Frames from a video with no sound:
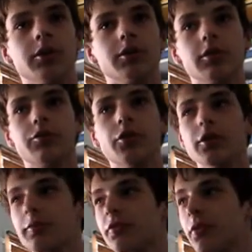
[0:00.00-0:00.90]
I thought
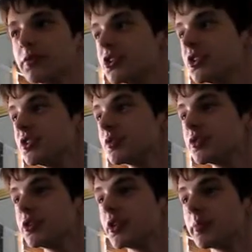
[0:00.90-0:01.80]
the performances
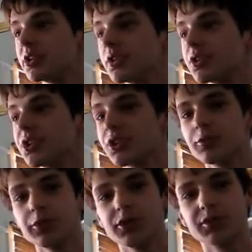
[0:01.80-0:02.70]
in Episode 6
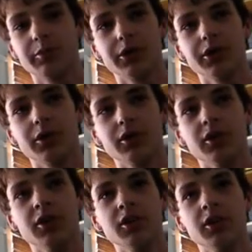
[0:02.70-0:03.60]
was pretty
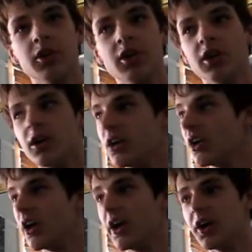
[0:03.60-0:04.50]
good,
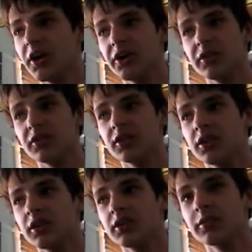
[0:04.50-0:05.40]
and
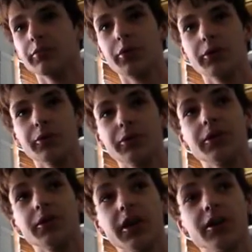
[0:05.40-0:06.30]

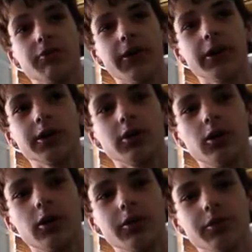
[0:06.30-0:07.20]
the fighting
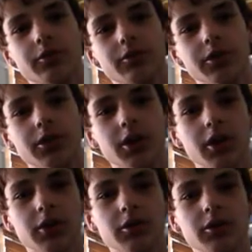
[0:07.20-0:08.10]
choreography
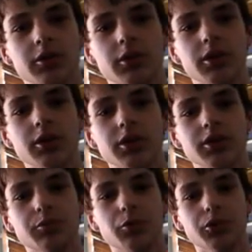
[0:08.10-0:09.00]
in
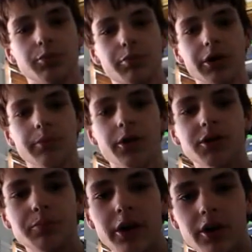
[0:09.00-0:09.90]
this was pretty
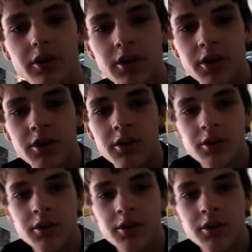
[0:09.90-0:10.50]
much better than,